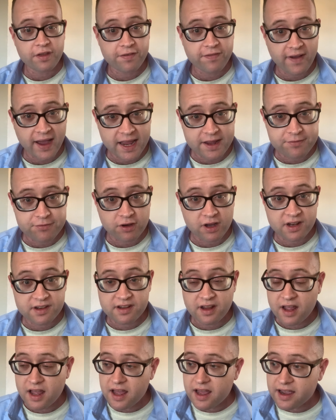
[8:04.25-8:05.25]
the favourites.
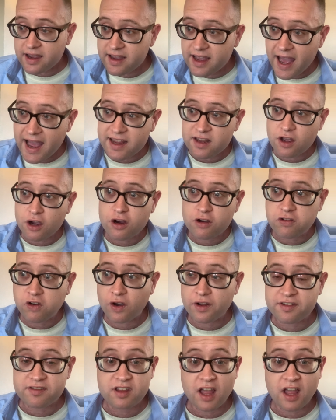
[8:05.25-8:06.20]
Get your cross